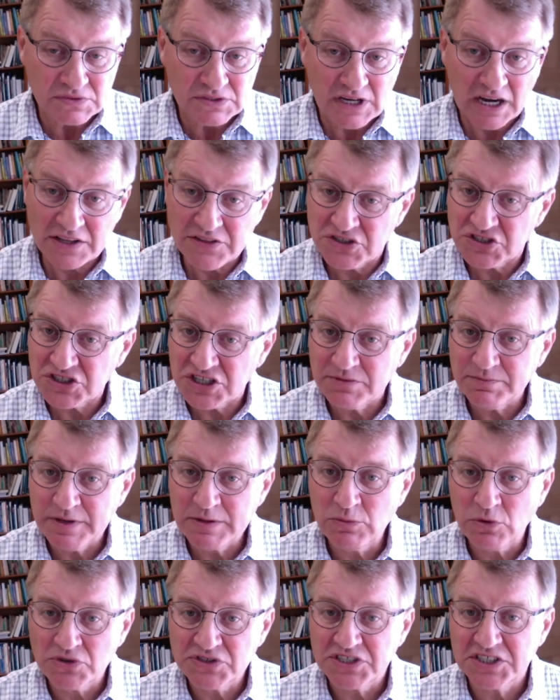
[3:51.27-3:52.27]
Others can be
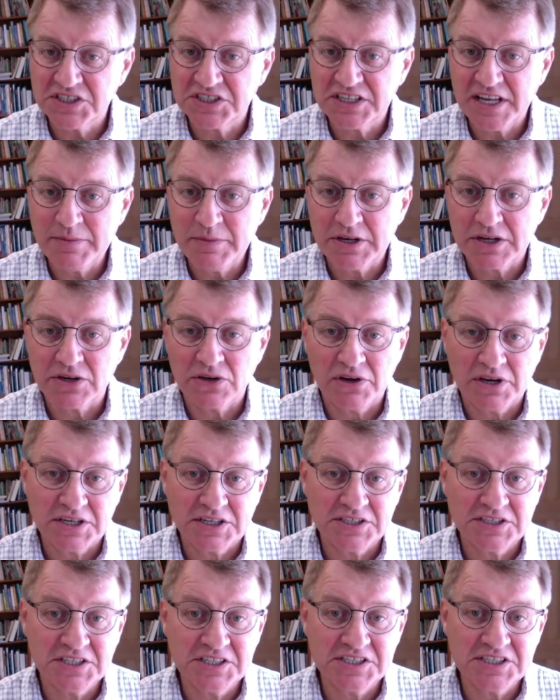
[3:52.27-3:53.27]
more systemic, like
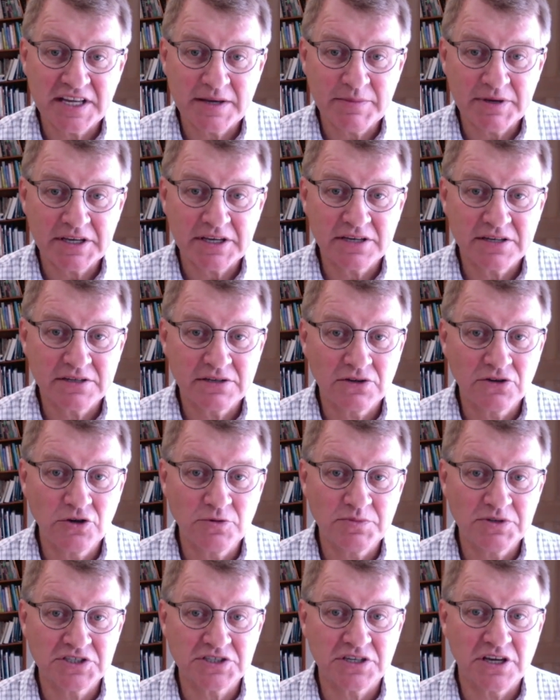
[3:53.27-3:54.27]
systemic
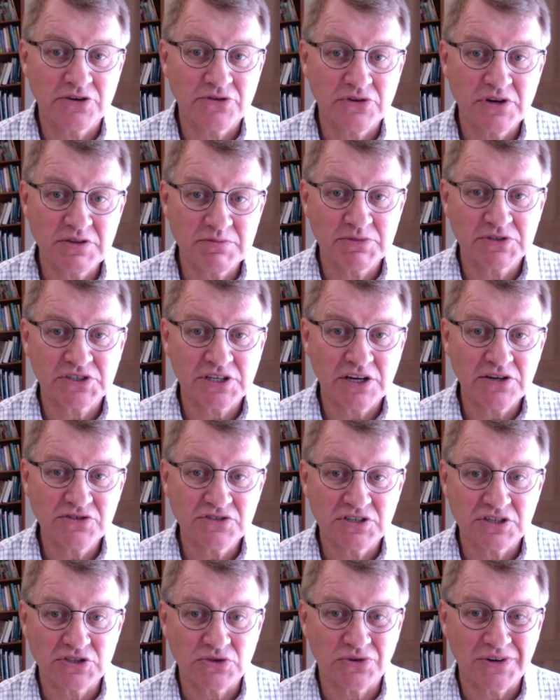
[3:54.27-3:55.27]
lupus
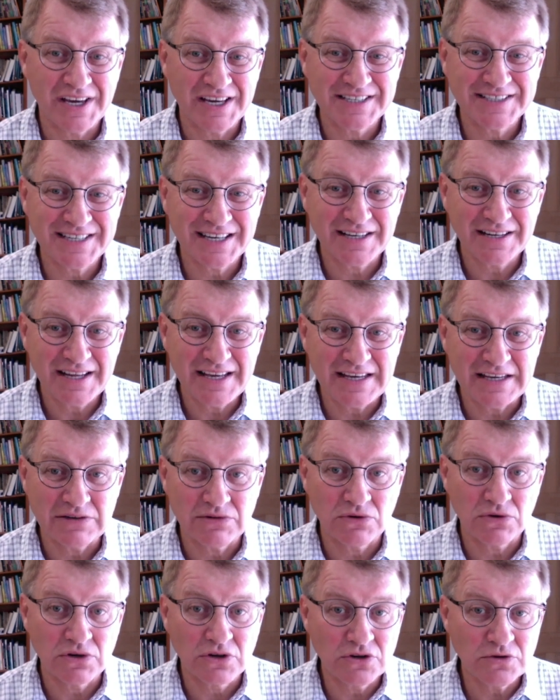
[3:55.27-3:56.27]
erythematosus, or SLE,
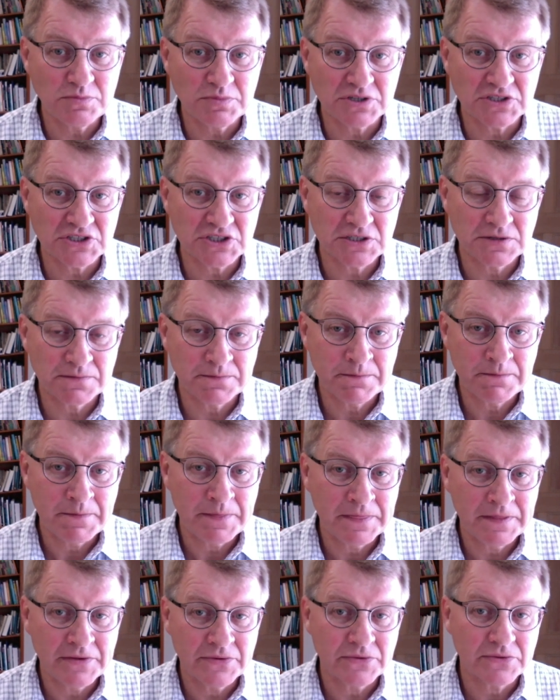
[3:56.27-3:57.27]
or lupus.
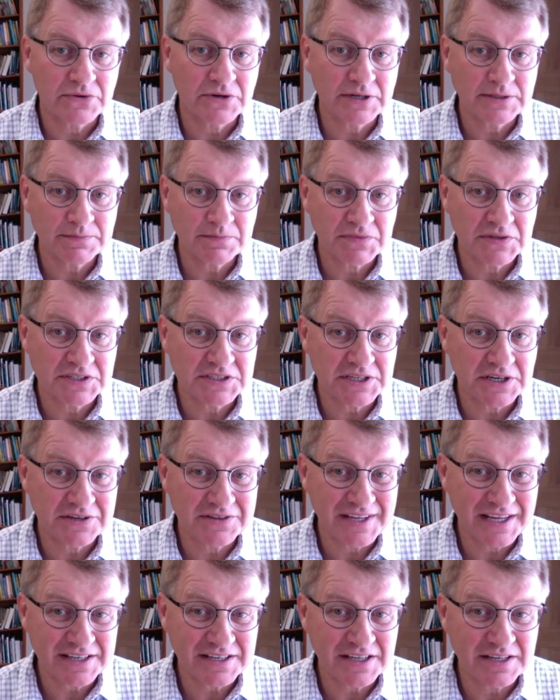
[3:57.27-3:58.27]
Right? So
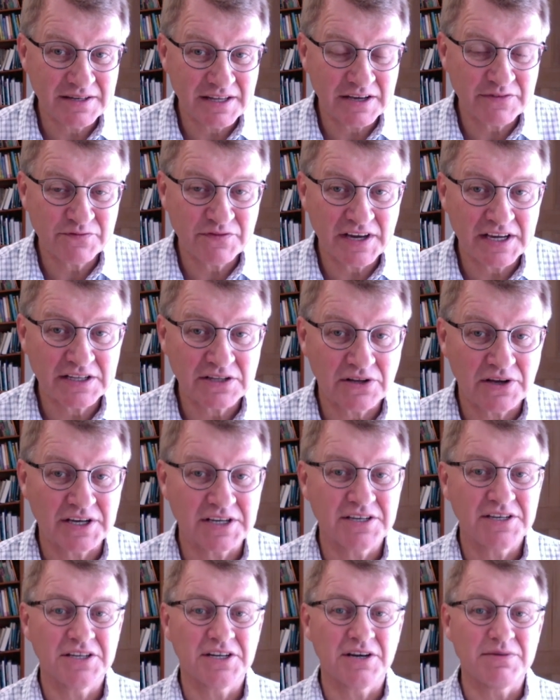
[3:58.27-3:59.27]
that can affect
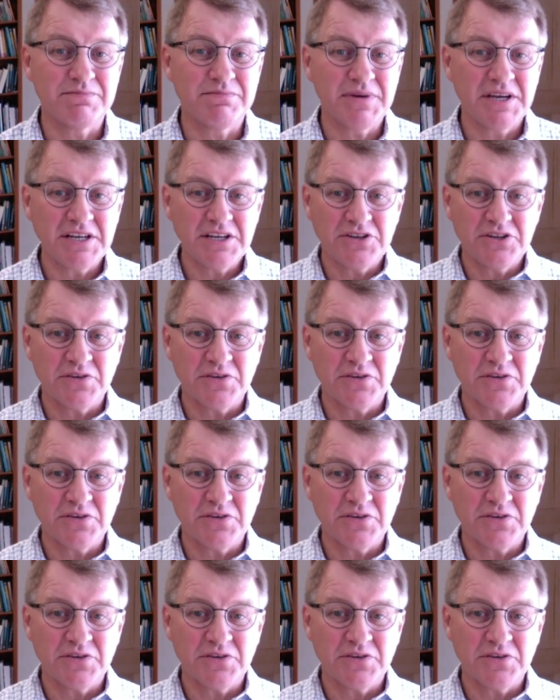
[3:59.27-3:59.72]
many